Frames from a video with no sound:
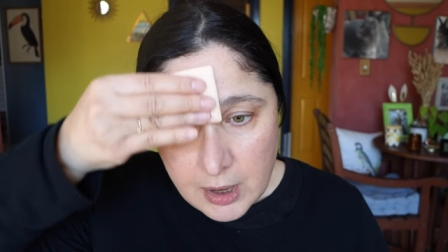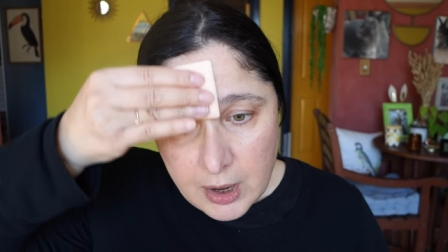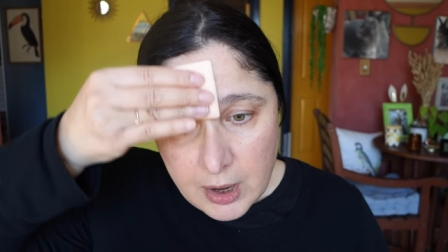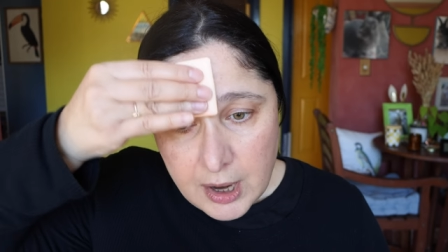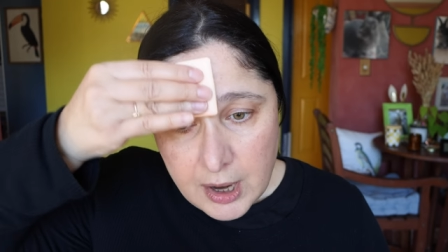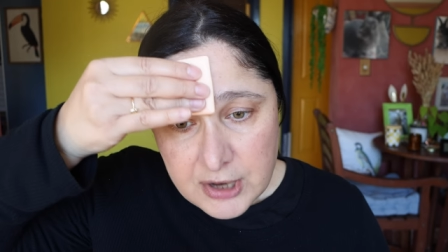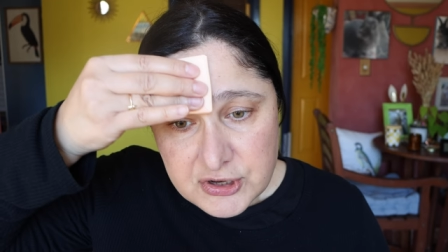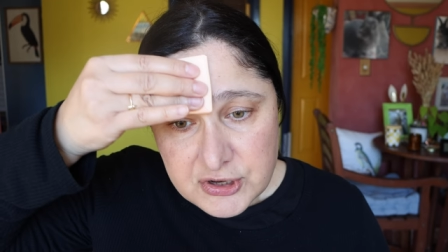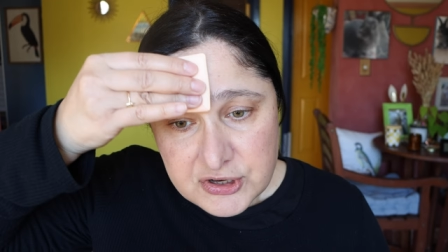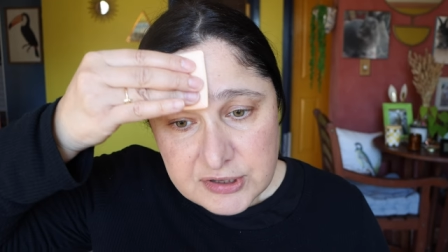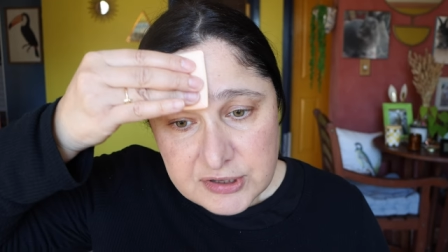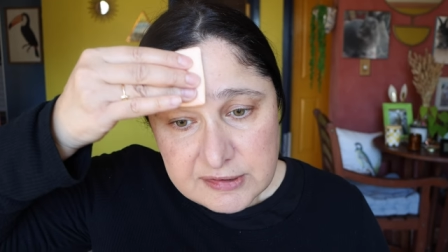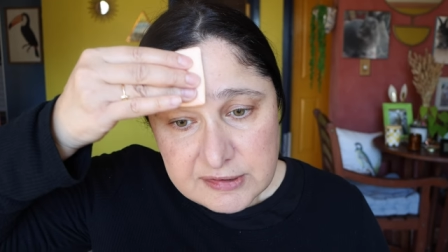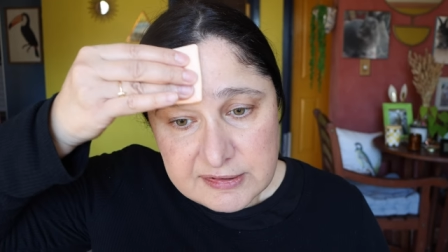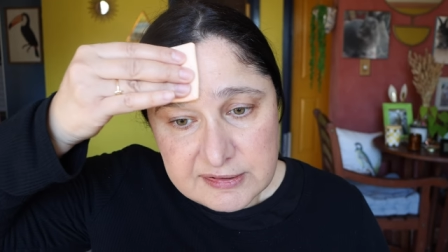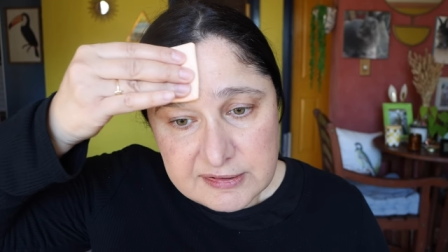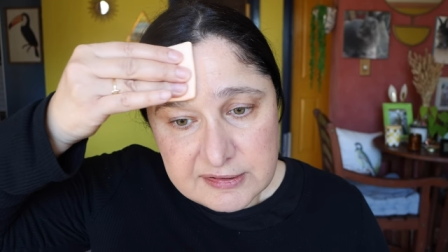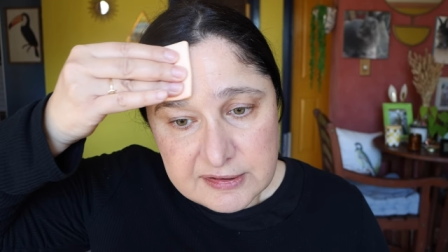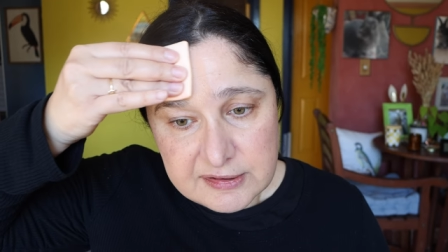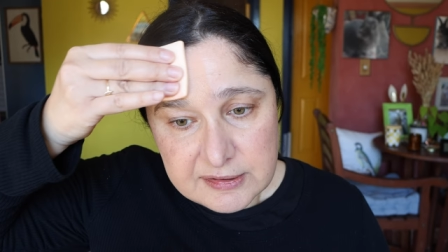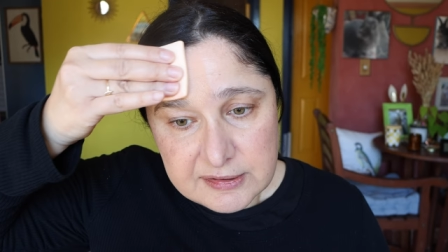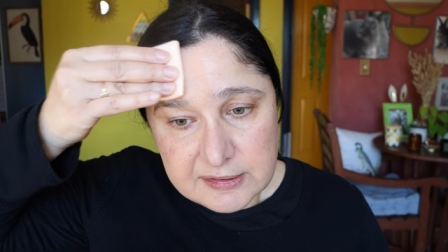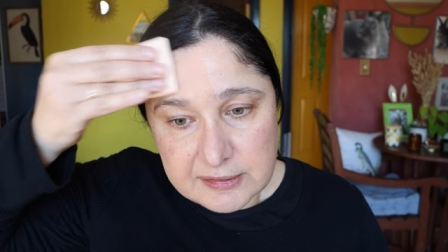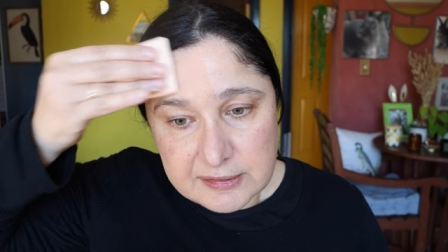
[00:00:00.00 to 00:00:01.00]
I
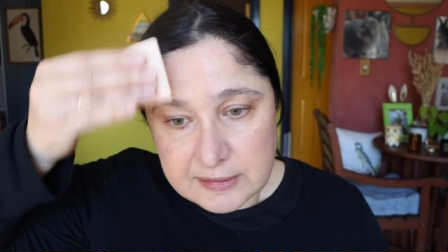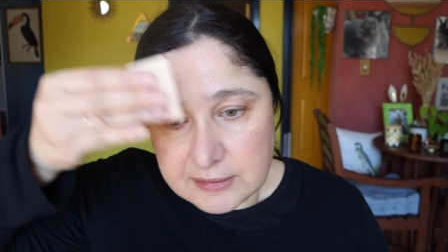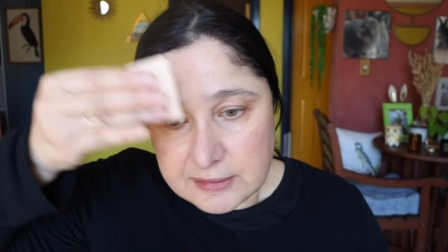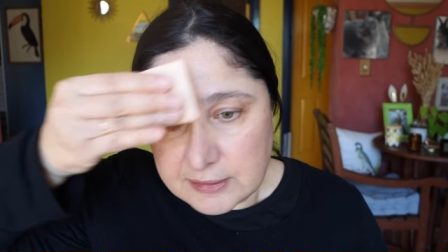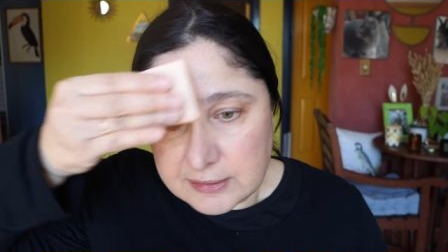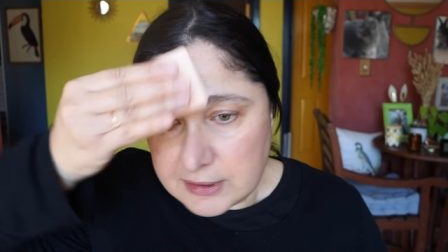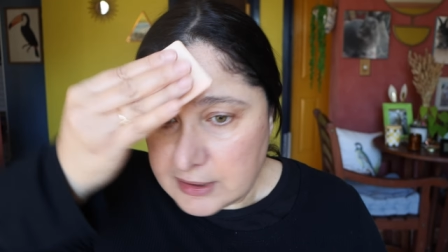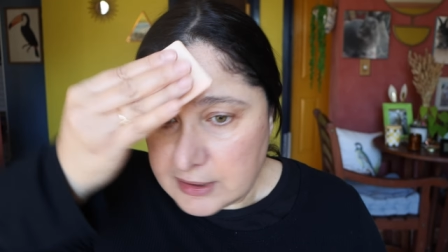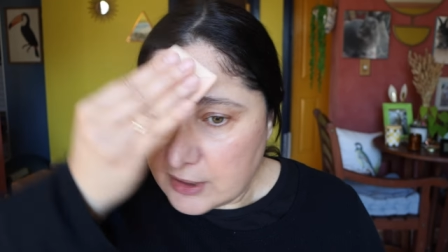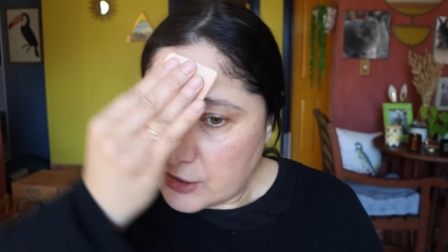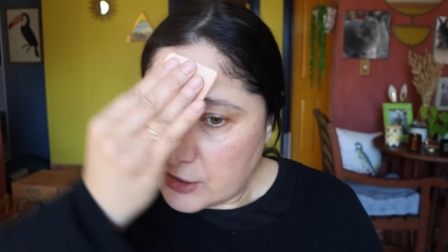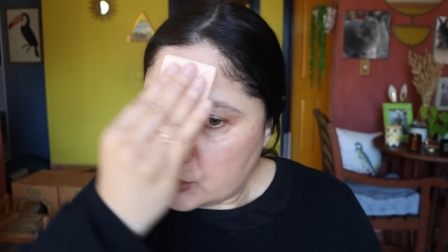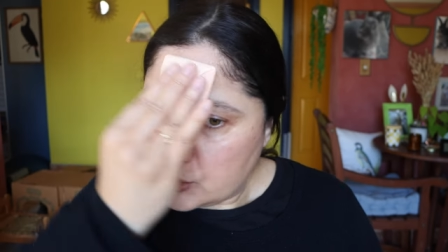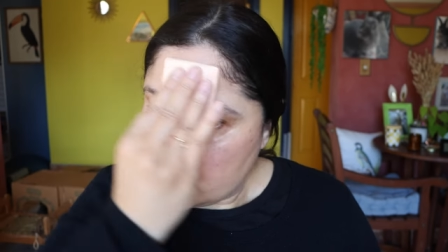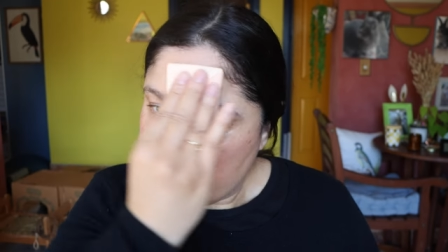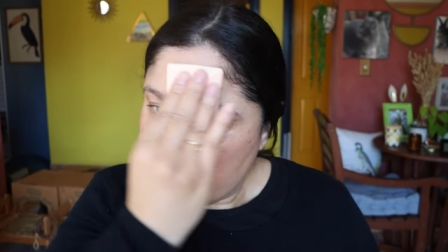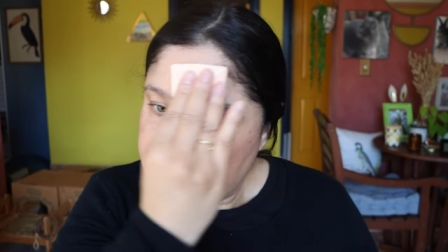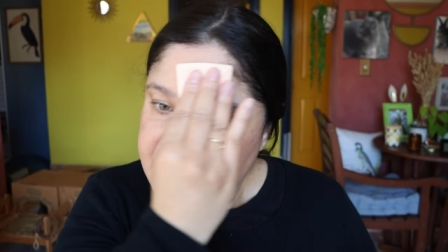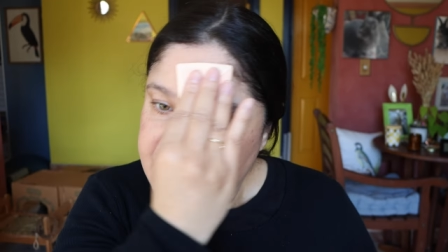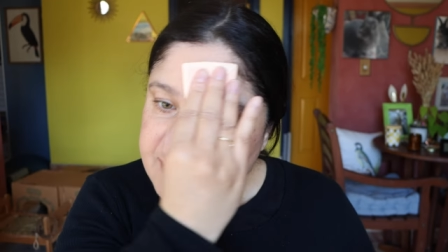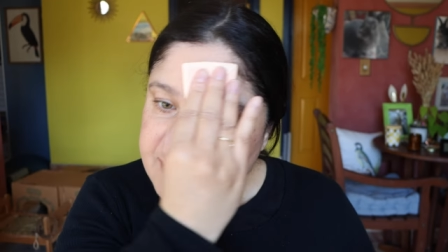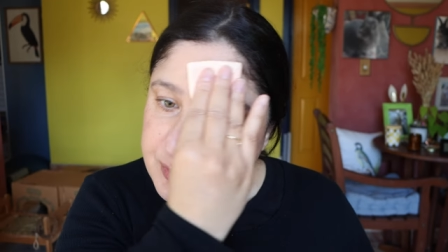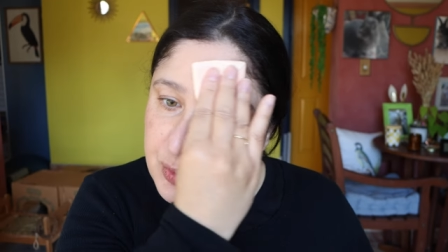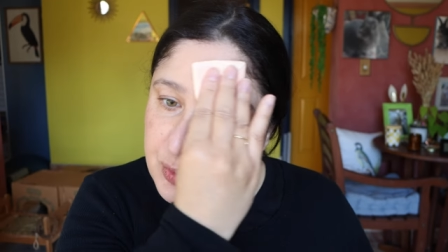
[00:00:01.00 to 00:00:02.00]
just you know,
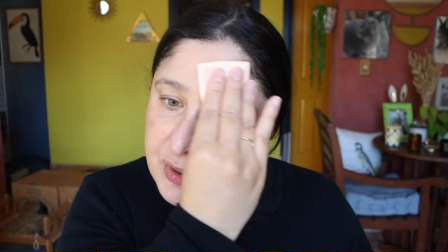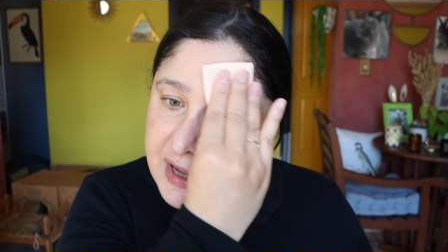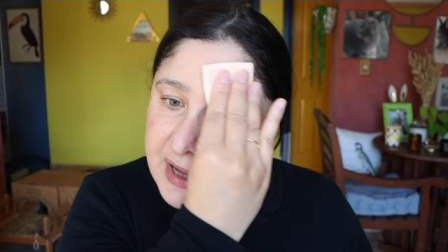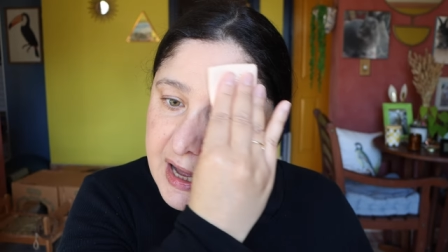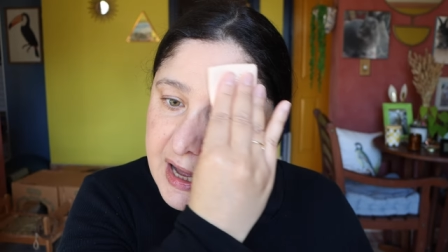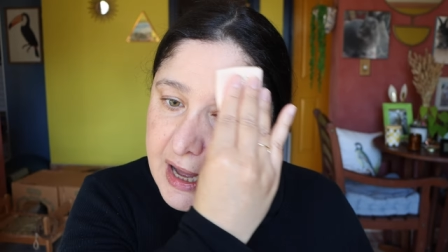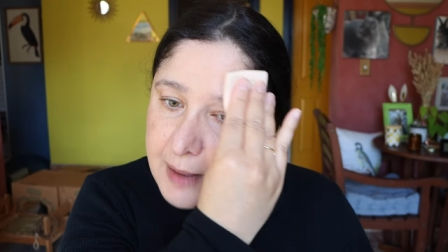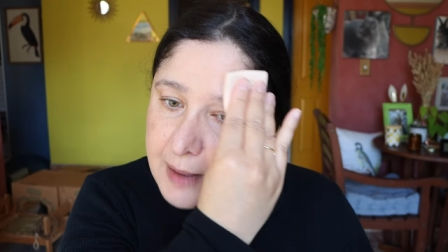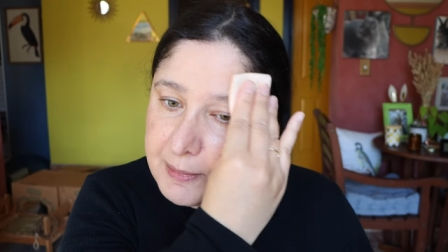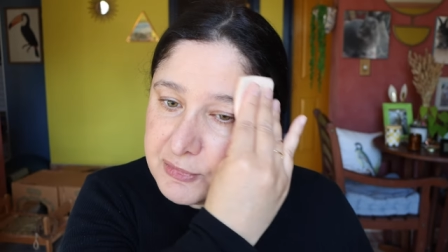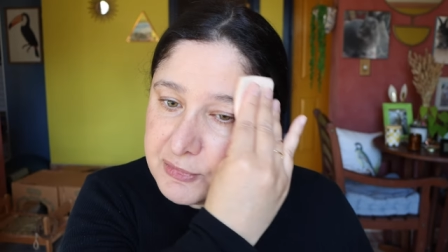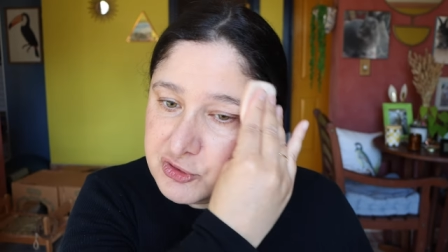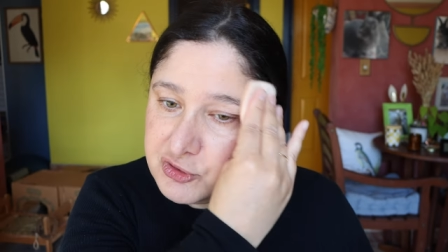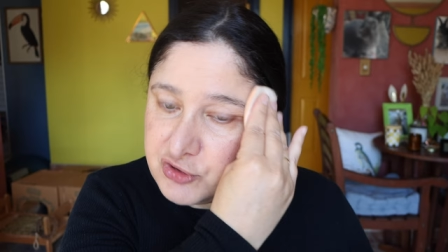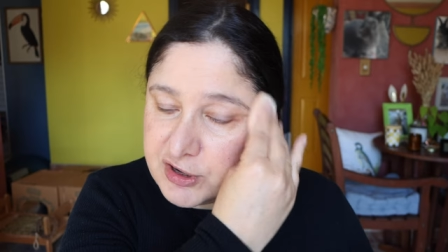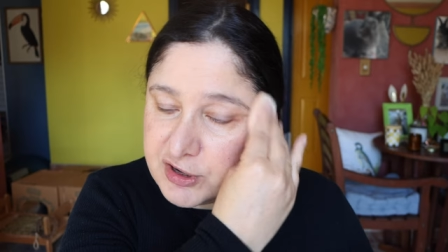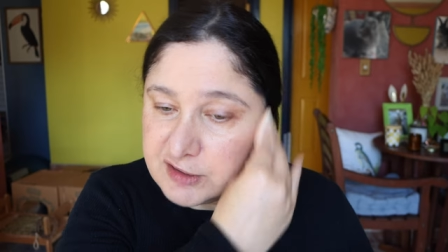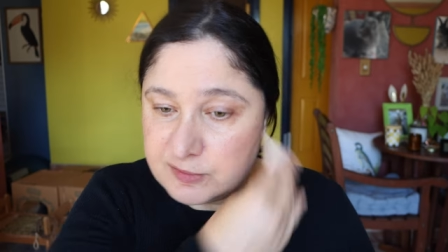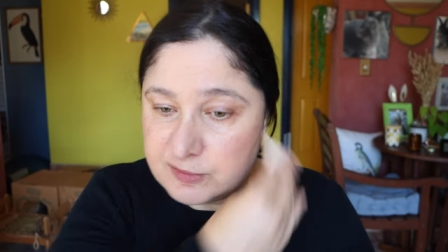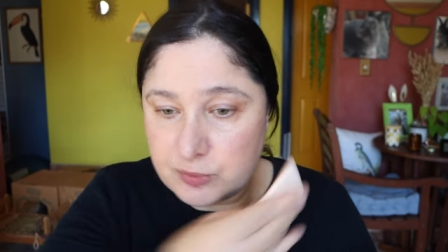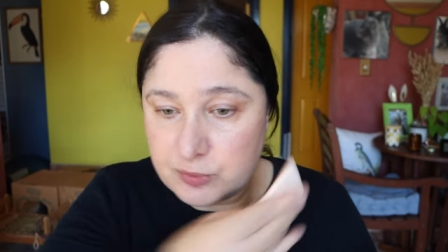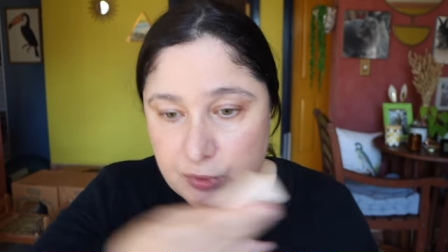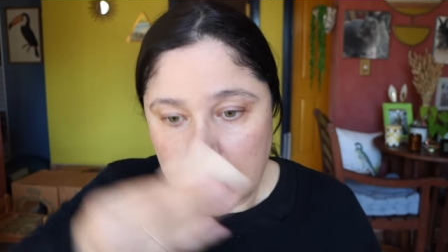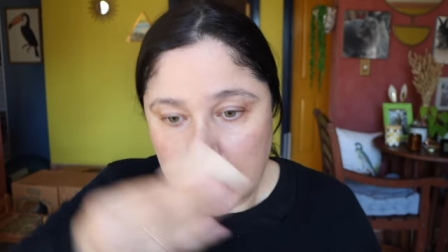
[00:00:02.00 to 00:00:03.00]
trends will come,
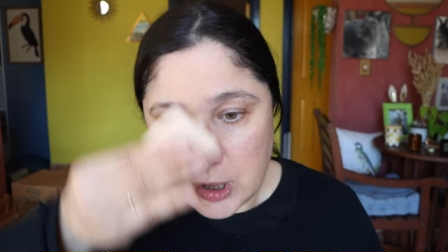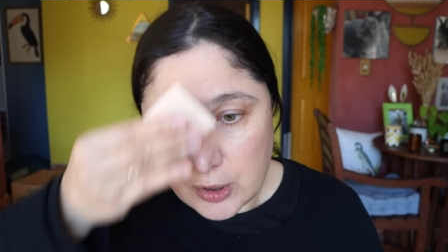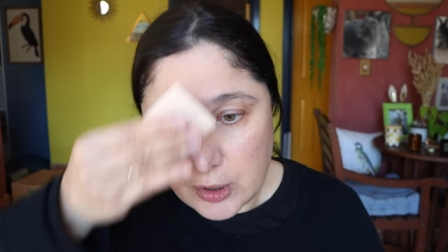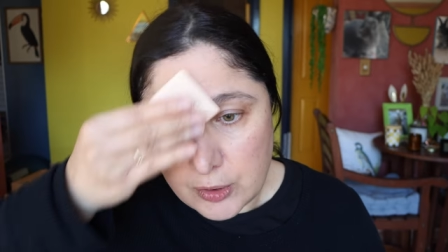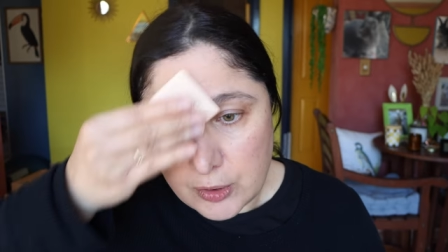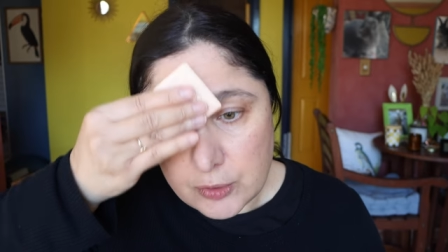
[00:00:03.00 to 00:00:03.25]
trends will go,